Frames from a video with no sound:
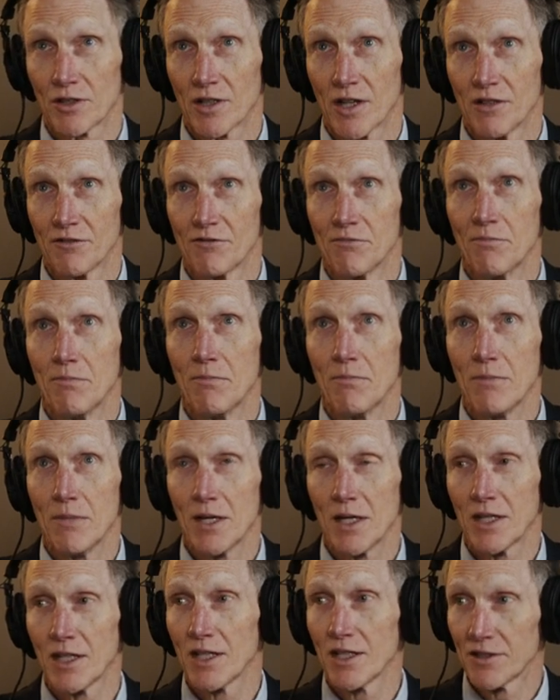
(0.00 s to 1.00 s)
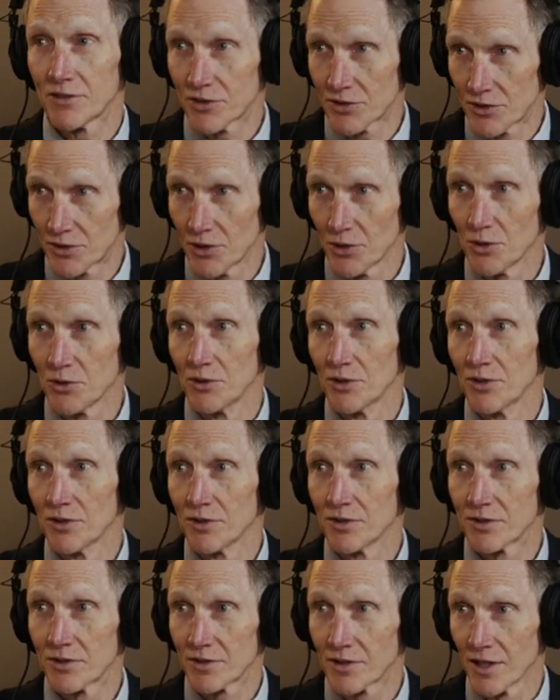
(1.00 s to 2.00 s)
of many
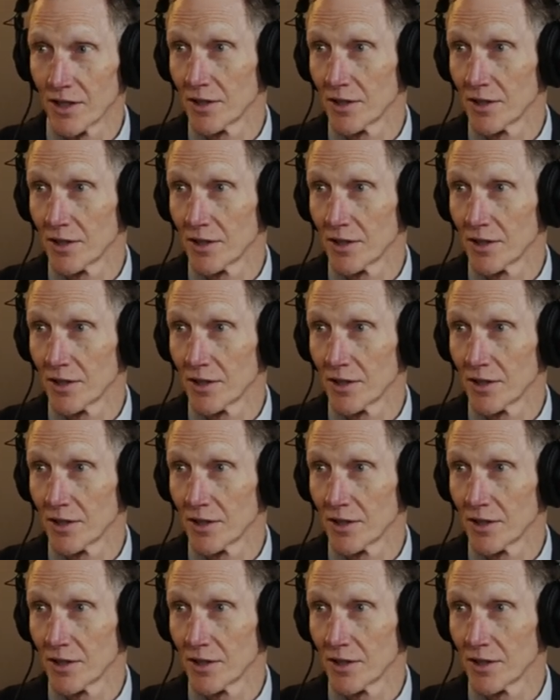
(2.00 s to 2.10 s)
students.